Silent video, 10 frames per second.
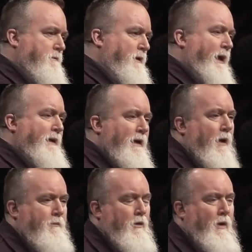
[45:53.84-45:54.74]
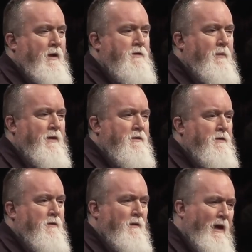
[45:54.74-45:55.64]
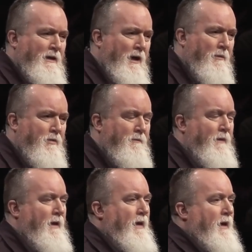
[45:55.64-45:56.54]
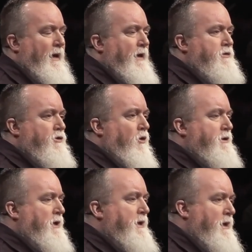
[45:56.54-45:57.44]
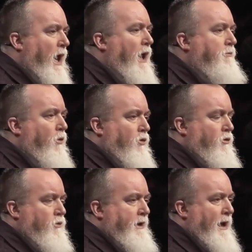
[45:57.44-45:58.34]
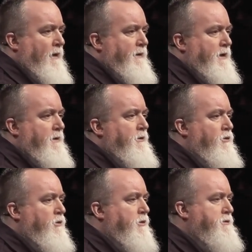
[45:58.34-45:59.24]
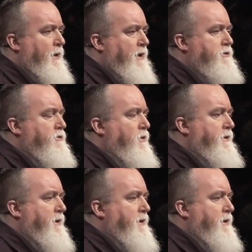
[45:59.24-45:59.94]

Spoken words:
lining up the way it's meant to line up. And so it's a non-moral reality you would respond to with